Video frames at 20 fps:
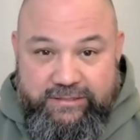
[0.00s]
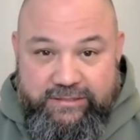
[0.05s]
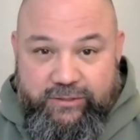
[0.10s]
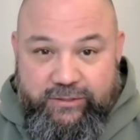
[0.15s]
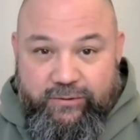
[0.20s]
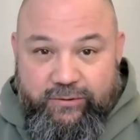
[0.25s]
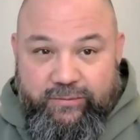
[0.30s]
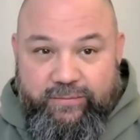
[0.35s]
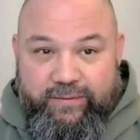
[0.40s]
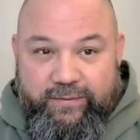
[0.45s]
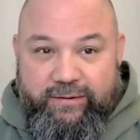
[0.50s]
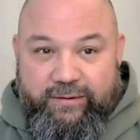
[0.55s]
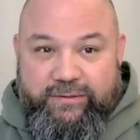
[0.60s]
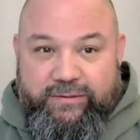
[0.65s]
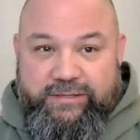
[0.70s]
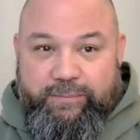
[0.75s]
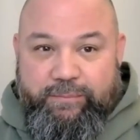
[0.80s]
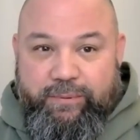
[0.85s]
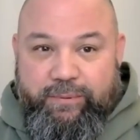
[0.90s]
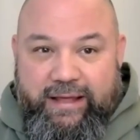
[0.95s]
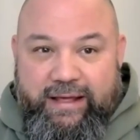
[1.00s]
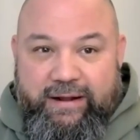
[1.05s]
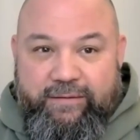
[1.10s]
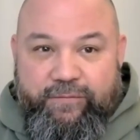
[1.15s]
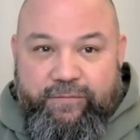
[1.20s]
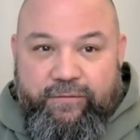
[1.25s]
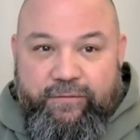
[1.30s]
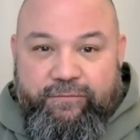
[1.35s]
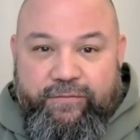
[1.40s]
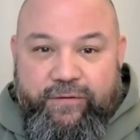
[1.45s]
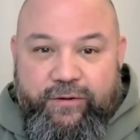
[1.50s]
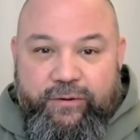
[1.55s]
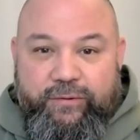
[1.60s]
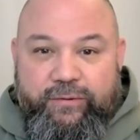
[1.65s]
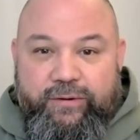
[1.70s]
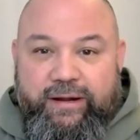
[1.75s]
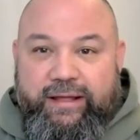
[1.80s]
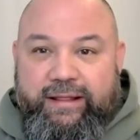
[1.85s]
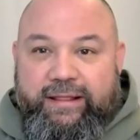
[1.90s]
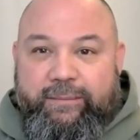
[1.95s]
So there was a plan for
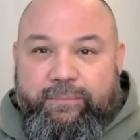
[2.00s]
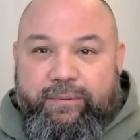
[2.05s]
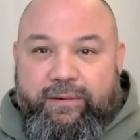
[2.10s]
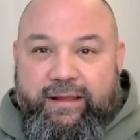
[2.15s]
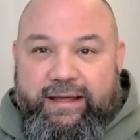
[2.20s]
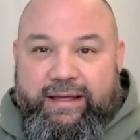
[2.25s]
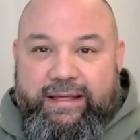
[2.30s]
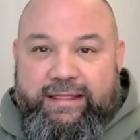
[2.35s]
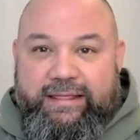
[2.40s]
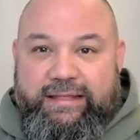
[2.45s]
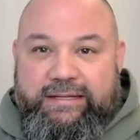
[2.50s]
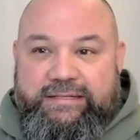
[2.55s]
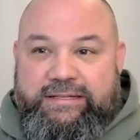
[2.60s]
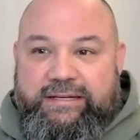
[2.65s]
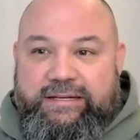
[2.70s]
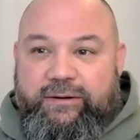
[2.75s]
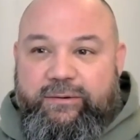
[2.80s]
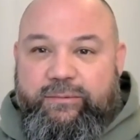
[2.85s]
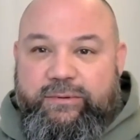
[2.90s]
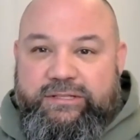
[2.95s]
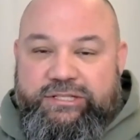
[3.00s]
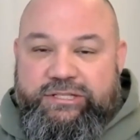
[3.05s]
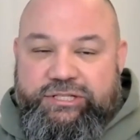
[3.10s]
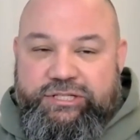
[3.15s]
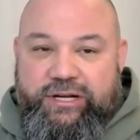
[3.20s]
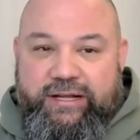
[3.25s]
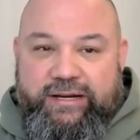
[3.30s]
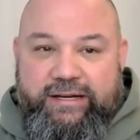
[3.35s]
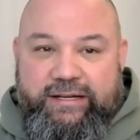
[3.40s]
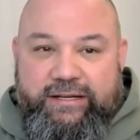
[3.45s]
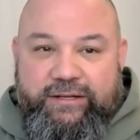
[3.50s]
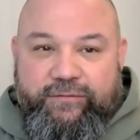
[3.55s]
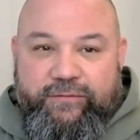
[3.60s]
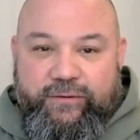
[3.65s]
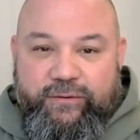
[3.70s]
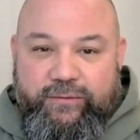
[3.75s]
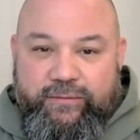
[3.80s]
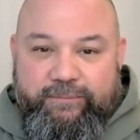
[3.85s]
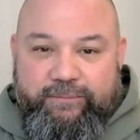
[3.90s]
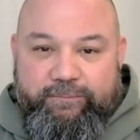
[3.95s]
food, and the plan this year was Chinese
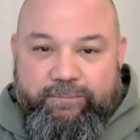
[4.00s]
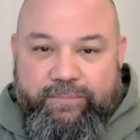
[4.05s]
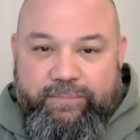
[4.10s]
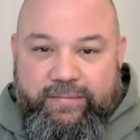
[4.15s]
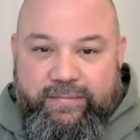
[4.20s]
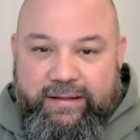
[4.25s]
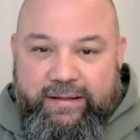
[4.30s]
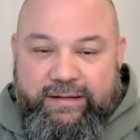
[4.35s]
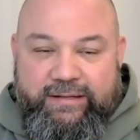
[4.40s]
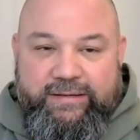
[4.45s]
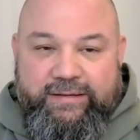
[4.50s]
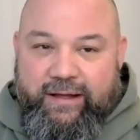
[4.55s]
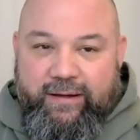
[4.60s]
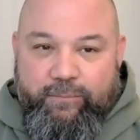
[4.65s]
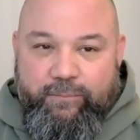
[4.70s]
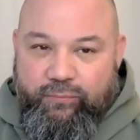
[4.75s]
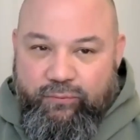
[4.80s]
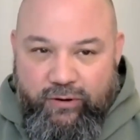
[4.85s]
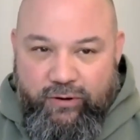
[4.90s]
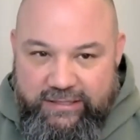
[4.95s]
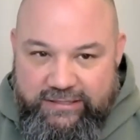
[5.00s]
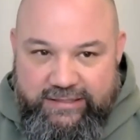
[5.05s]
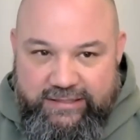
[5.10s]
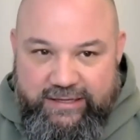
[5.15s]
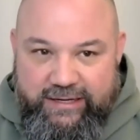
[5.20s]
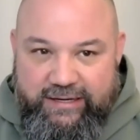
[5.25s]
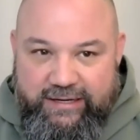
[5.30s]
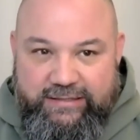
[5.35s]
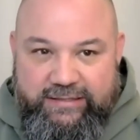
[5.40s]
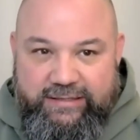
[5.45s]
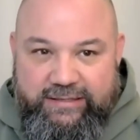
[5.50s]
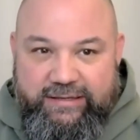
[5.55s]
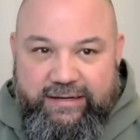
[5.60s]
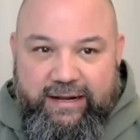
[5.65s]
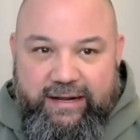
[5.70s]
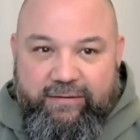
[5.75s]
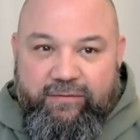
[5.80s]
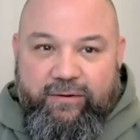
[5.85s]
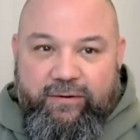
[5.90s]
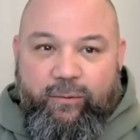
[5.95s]
food. It's unprecedented.
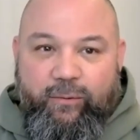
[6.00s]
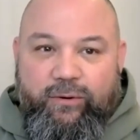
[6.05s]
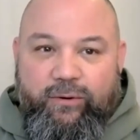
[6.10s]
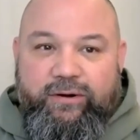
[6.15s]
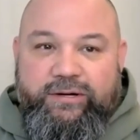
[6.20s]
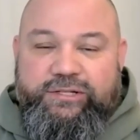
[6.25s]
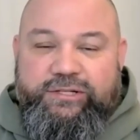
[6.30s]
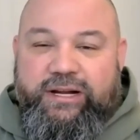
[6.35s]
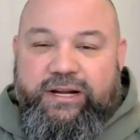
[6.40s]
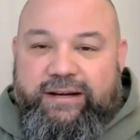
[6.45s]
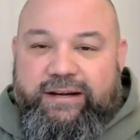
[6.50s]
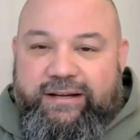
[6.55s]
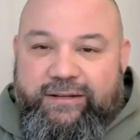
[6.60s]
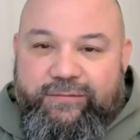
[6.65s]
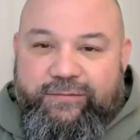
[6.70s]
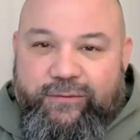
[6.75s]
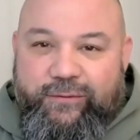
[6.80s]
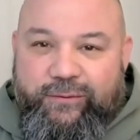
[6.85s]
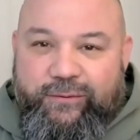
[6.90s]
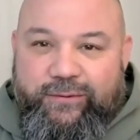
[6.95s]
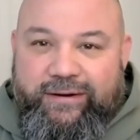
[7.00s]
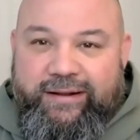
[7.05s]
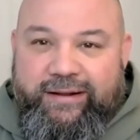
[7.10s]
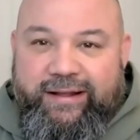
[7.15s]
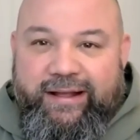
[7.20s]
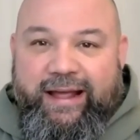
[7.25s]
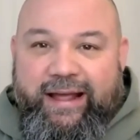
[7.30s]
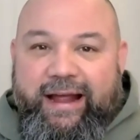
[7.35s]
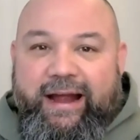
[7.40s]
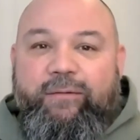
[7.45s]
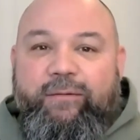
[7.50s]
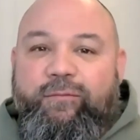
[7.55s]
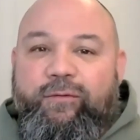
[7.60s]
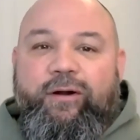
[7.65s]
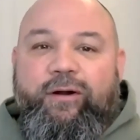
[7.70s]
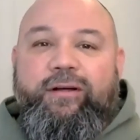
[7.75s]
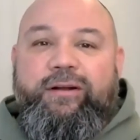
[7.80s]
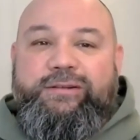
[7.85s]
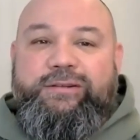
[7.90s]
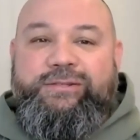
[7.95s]
Never ordered Chinese food
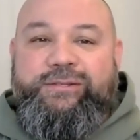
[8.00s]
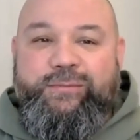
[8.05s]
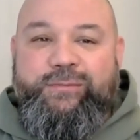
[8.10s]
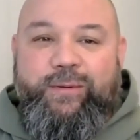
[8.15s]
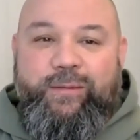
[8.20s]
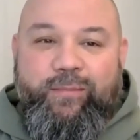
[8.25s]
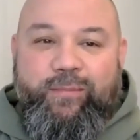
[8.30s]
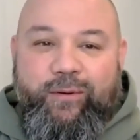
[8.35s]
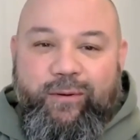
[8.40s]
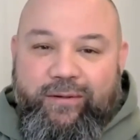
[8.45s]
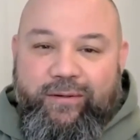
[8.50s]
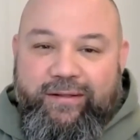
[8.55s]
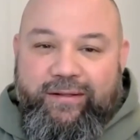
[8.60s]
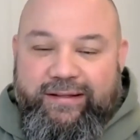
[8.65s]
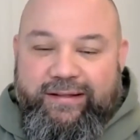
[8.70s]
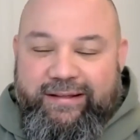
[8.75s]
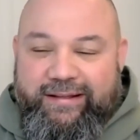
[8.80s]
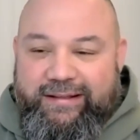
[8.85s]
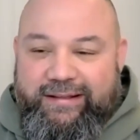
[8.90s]
ever on a Super Bowl.